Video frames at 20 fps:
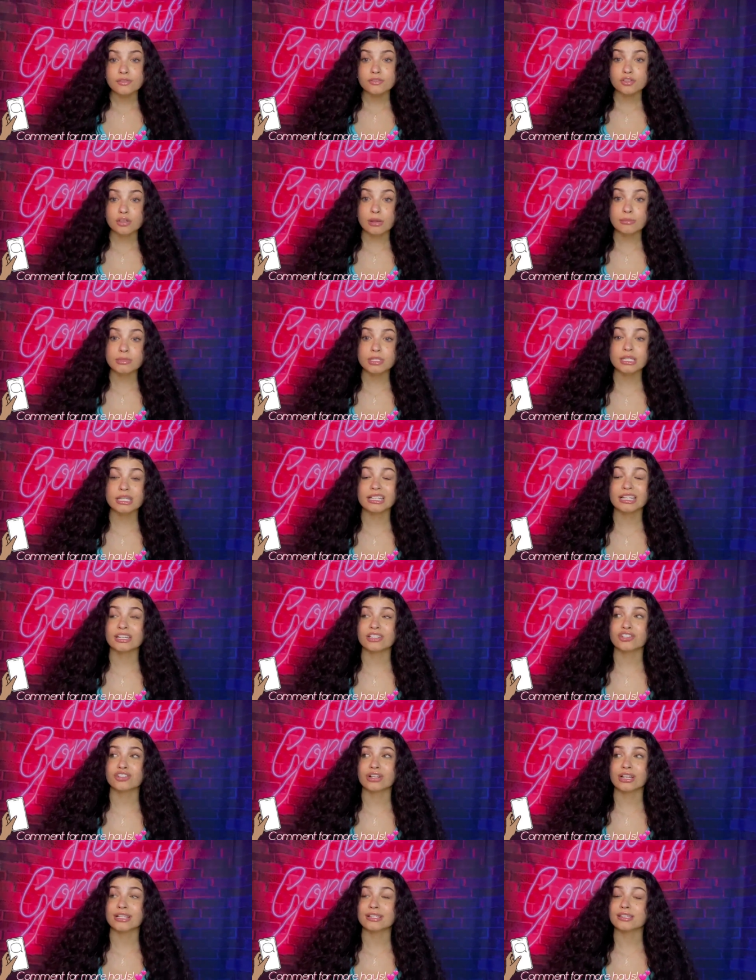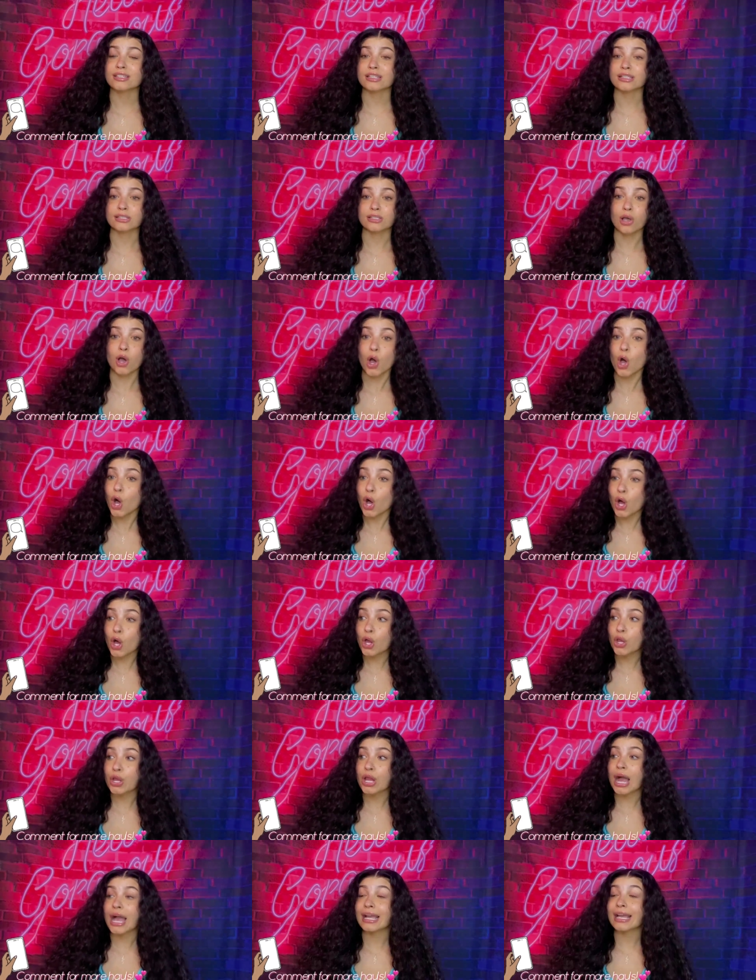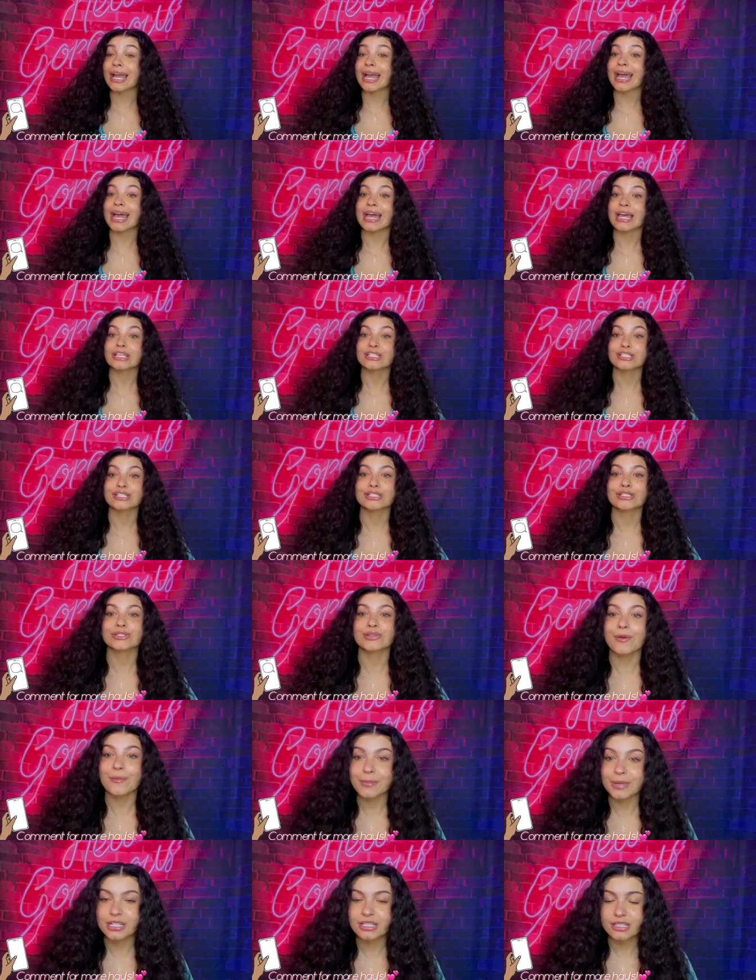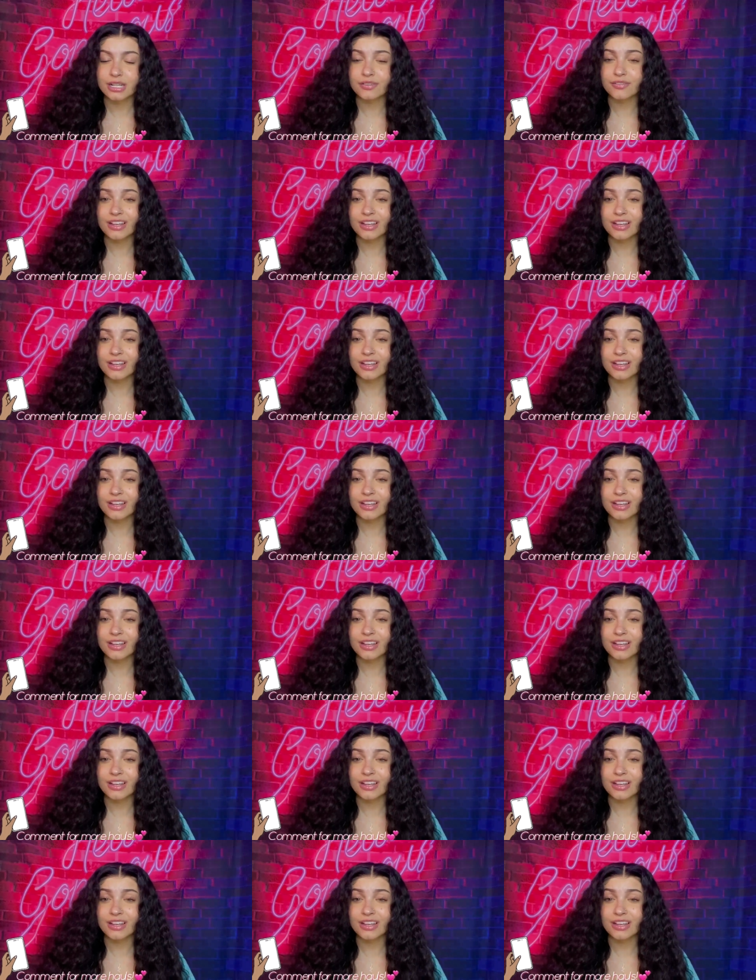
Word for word: So I'm just gonna get straight into this haul. I got so much stuff.